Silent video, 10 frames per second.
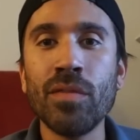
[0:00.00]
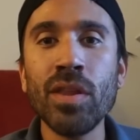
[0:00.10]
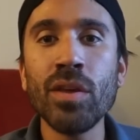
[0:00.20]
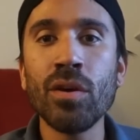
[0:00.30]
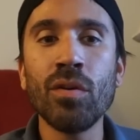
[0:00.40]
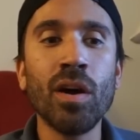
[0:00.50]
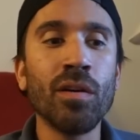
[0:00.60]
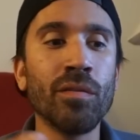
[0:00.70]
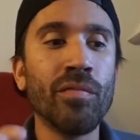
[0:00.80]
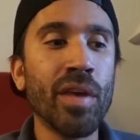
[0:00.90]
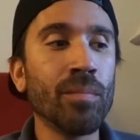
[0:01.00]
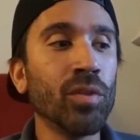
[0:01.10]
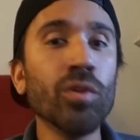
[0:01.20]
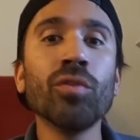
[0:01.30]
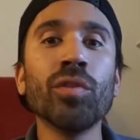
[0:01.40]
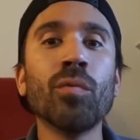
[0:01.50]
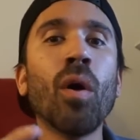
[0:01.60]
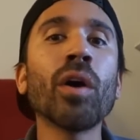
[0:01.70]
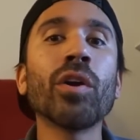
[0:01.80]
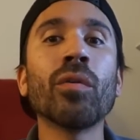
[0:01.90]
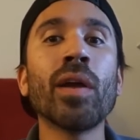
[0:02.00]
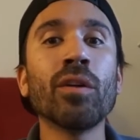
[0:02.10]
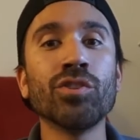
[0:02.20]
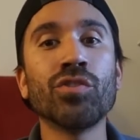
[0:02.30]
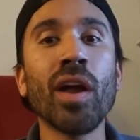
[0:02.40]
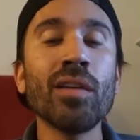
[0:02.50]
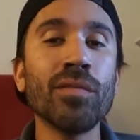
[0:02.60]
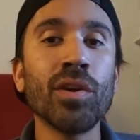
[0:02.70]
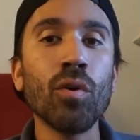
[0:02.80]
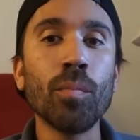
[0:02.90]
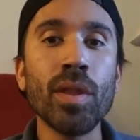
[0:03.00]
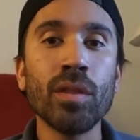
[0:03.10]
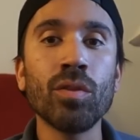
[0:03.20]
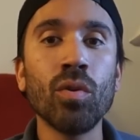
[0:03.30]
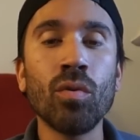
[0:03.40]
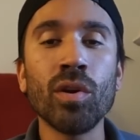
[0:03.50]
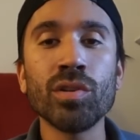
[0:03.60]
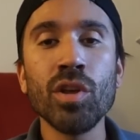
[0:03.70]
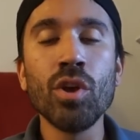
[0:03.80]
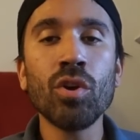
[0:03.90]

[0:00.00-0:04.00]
video of them literally walking around, driving, opening the doors,